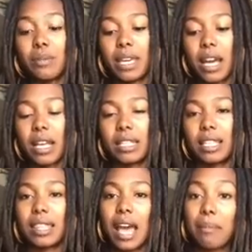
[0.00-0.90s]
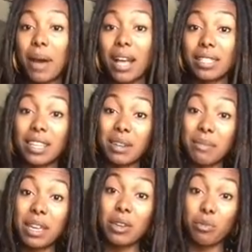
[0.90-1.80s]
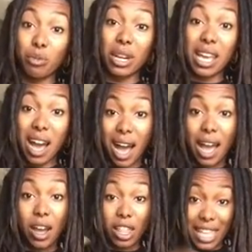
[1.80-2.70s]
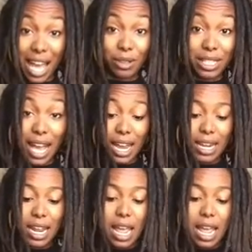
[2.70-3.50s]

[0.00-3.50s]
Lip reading: because that pot's gonna be pretty hot on the outside.